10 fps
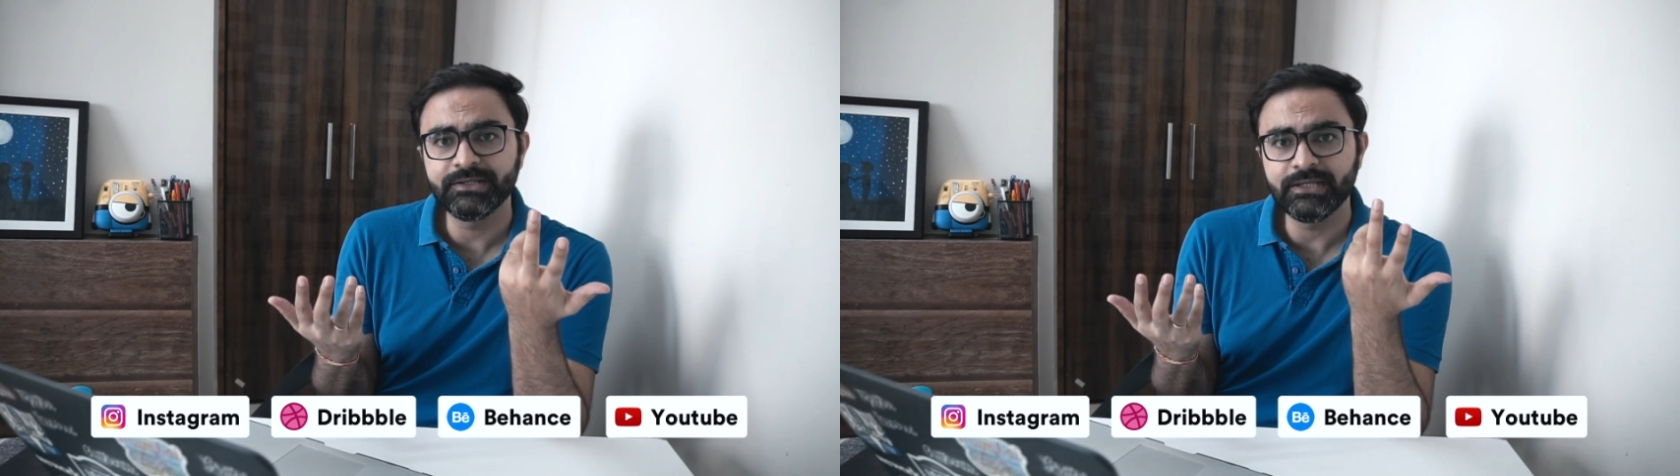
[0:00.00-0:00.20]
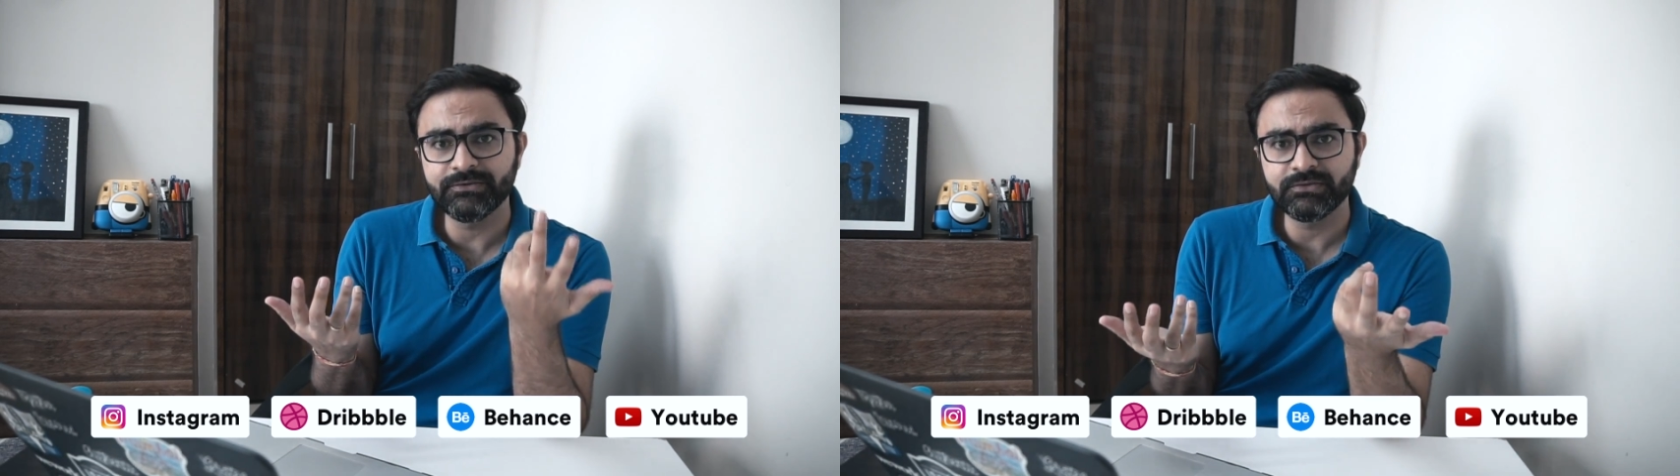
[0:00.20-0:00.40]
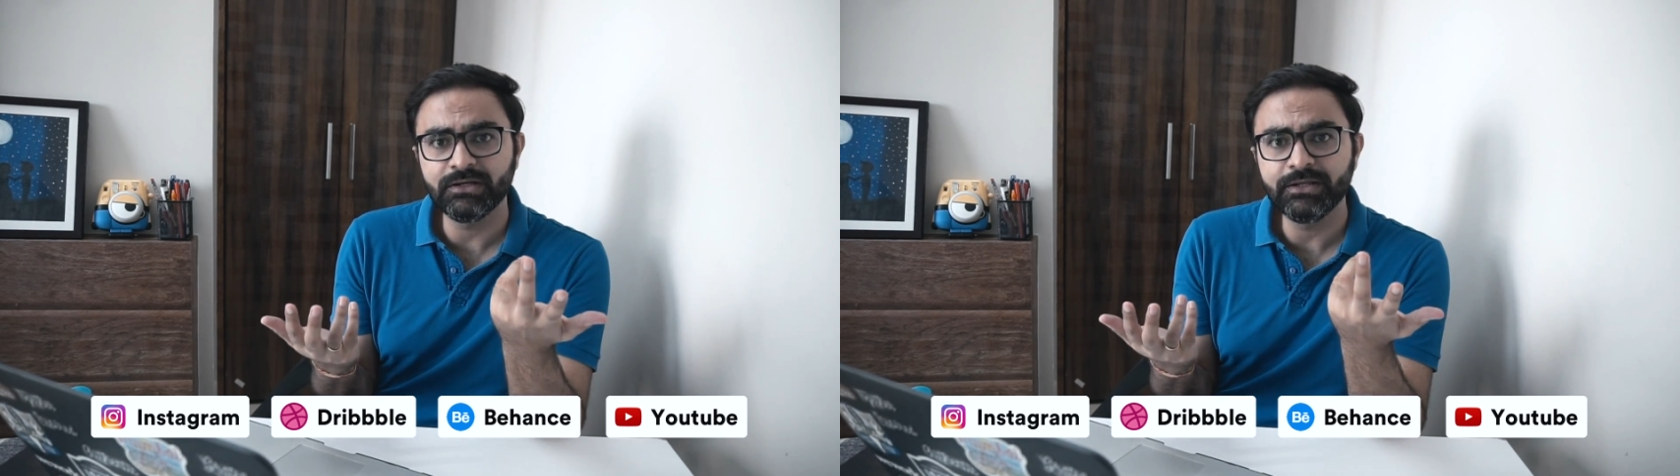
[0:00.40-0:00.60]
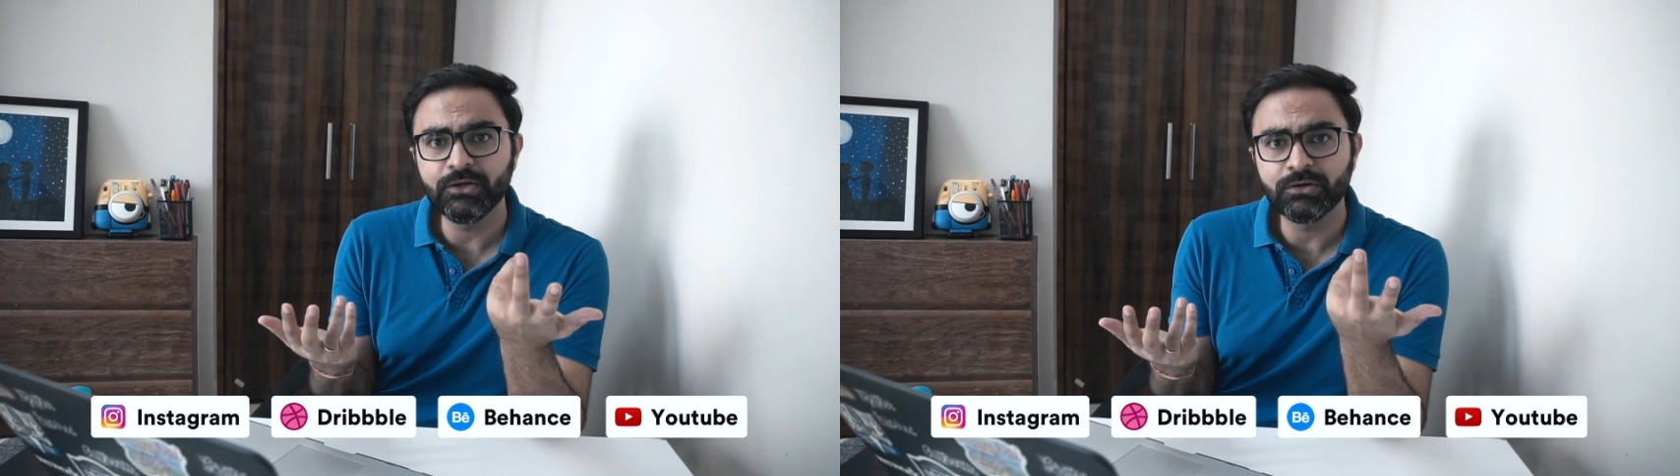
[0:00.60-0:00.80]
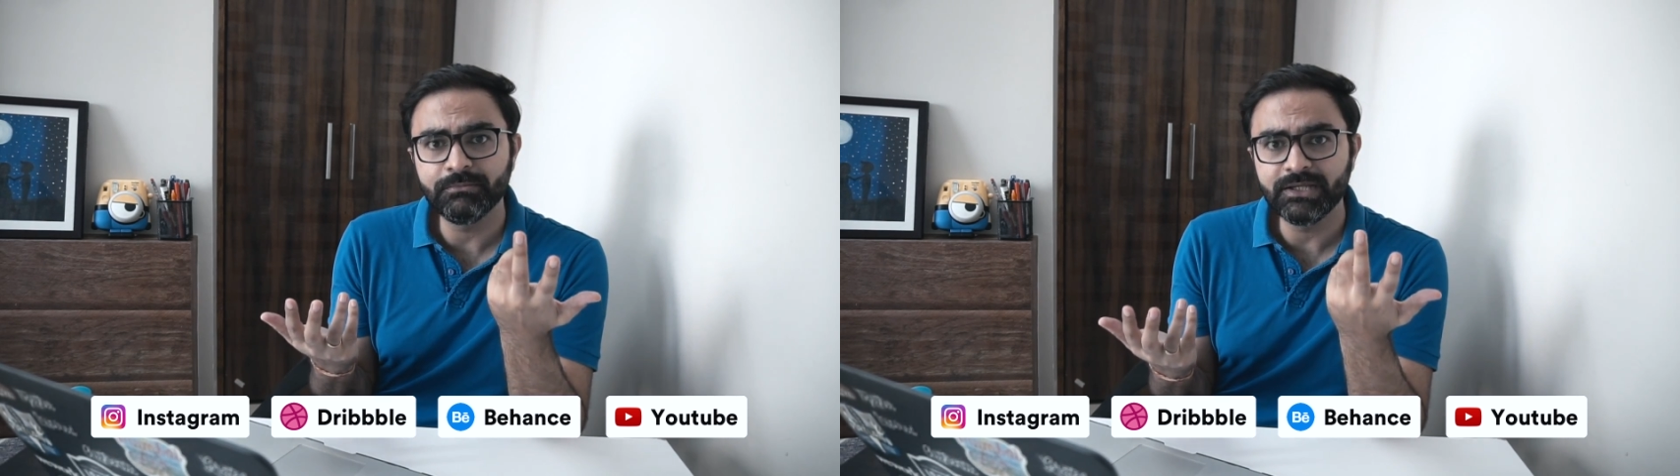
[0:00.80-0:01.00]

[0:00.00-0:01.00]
case study on